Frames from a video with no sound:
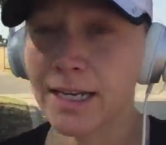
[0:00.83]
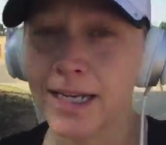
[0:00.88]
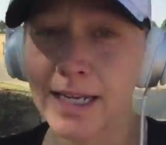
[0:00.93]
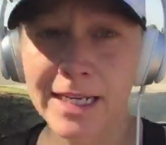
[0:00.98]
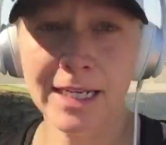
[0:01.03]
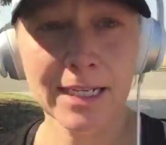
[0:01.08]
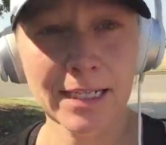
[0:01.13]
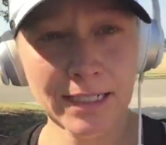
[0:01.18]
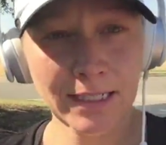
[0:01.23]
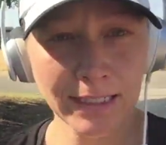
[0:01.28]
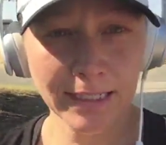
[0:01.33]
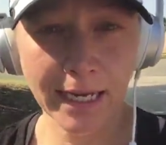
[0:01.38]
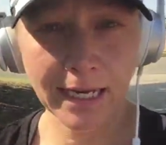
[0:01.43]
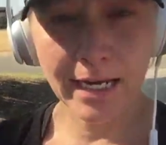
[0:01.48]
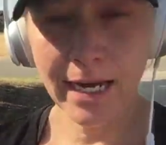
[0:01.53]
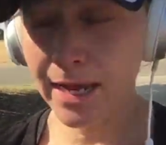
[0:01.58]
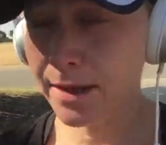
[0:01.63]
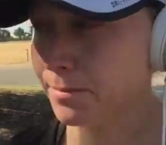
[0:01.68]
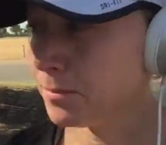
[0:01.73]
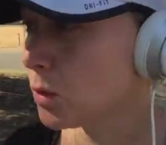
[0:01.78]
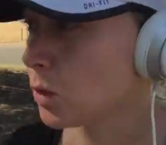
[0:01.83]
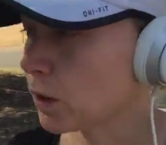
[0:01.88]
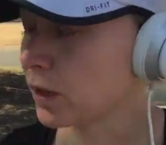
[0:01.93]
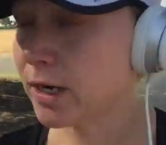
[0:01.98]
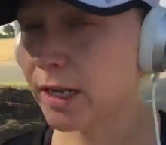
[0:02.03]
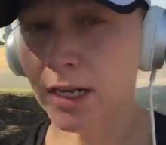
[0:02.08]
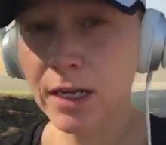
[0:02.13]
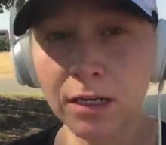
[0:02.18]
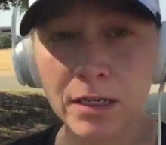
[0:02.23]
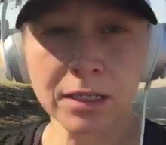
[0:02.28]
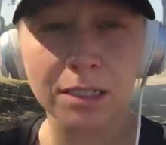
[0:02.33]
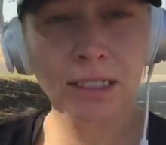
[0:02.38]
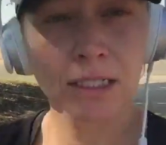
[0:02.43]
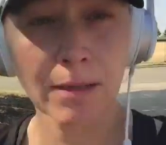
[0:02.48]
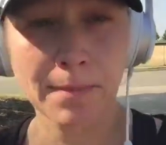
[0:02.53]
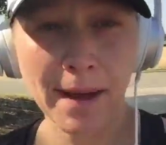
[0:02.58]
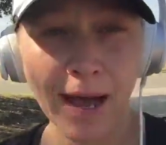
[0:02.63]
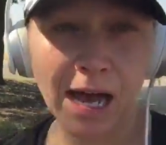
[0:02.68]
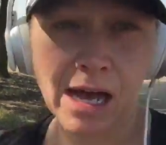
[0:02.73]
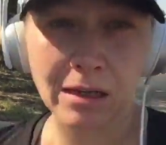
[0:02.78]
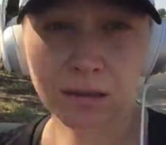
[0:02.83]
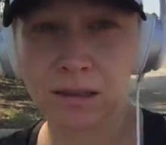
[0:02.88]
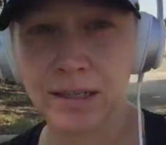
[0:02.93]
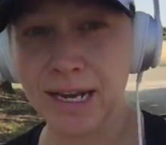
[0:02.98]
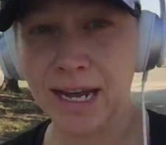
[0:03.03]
it is Sunday morning. It's about